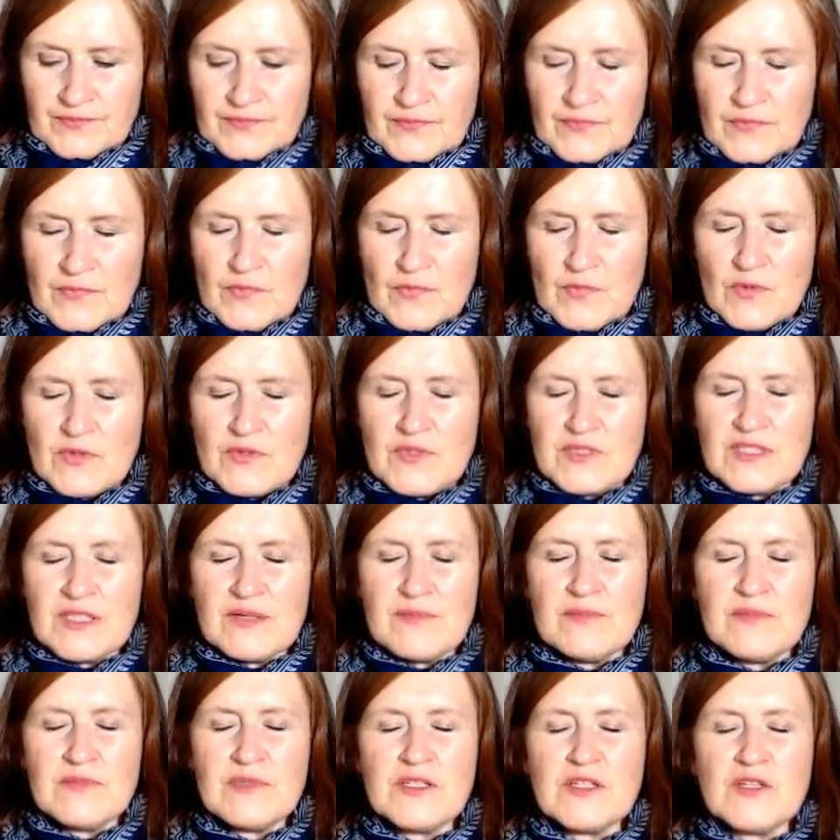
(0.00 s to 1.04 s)
with
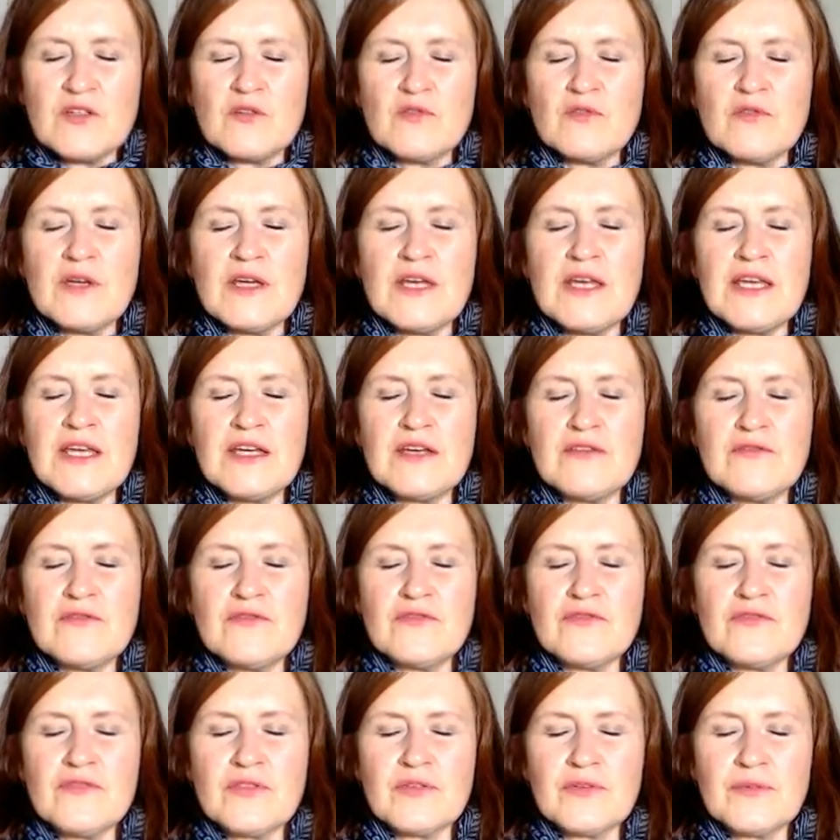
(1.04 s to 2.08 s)
some degree of
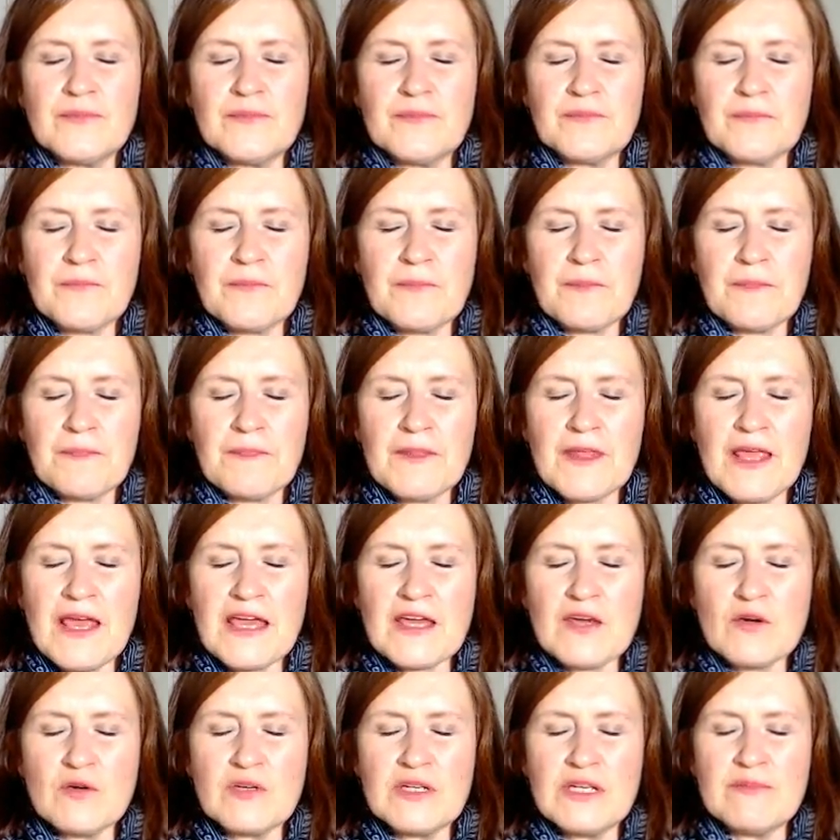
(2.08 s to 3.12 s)

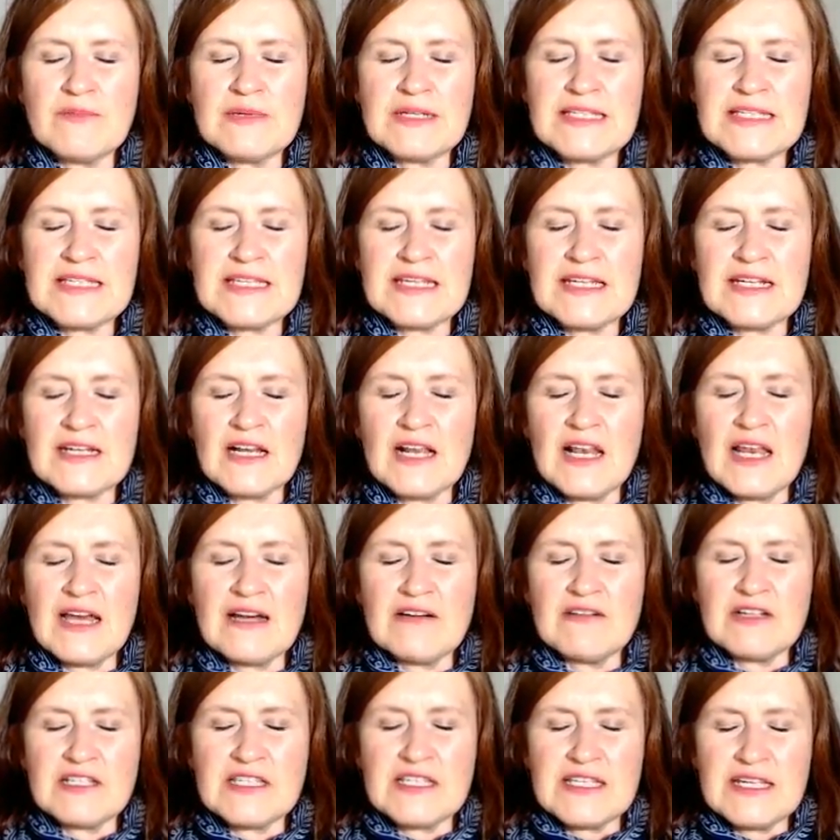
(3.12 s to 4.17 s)
equanimity and
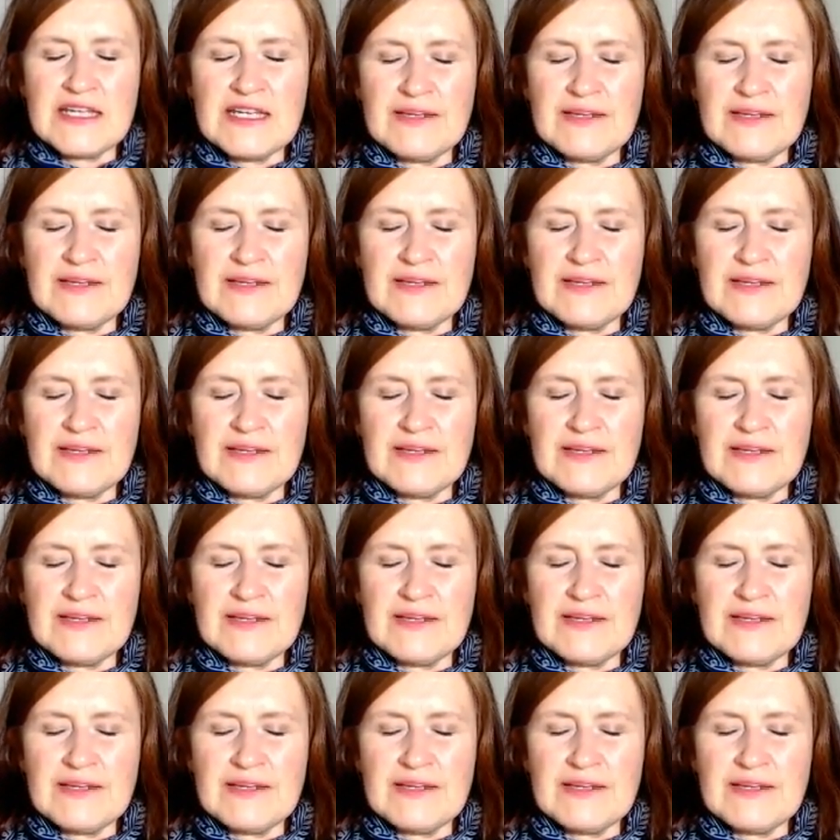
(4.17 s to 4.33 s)
clarity.